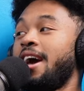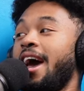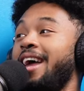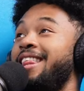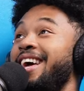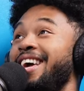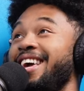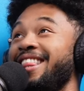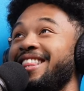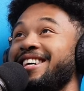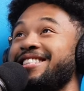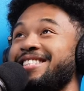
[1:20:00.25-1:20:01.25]
And then he
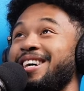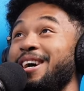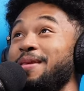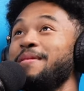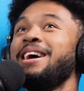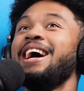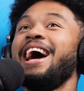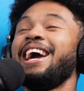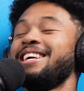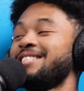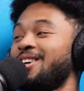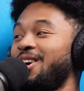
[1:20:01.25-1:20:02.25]
looks up, and
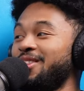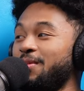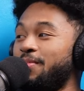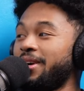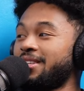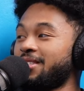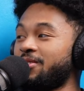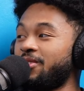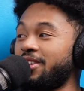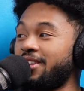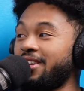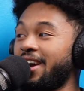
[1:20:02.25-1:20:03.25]
he's on the big
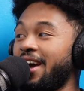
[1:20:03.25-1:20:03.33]
screen,